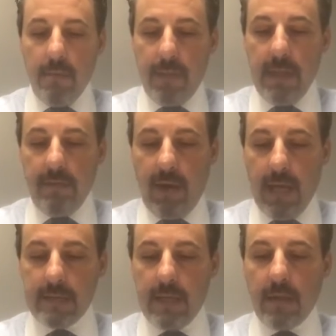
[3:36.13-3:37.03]
be
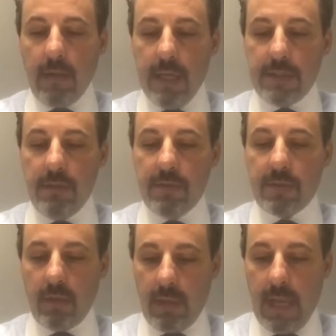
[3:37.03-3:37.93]
advised that unless you
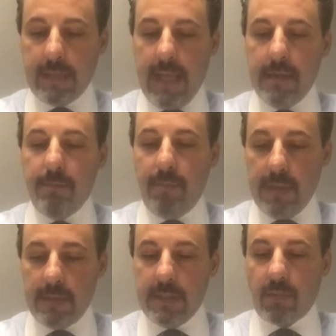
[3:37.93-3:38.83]
select a
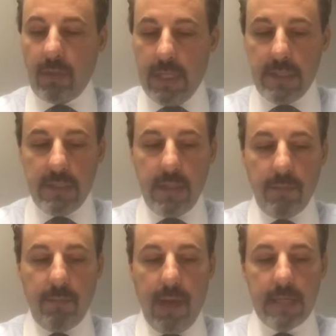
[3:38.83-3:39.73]
business
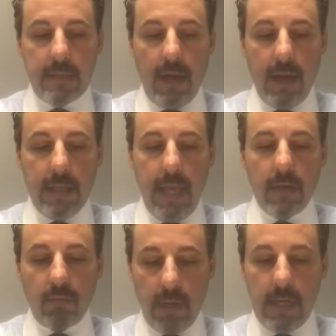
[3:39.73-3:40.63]
relationship by signing
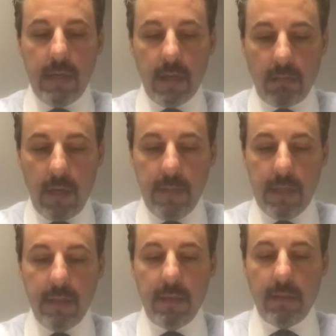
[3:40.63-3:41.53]
a written
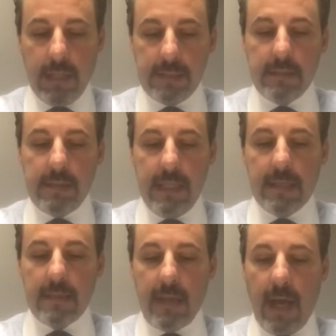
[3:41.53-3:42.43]
agreement, the licensee
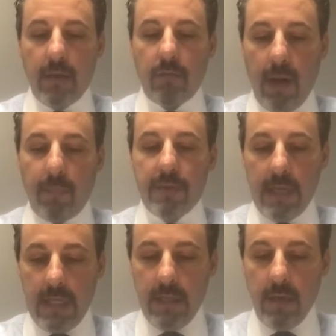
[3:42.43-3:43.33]
is not
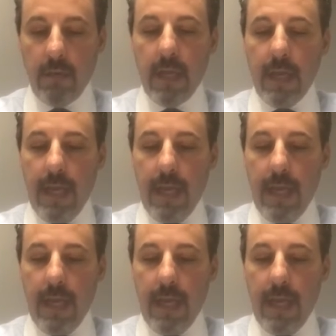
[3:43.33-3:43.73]
representing you.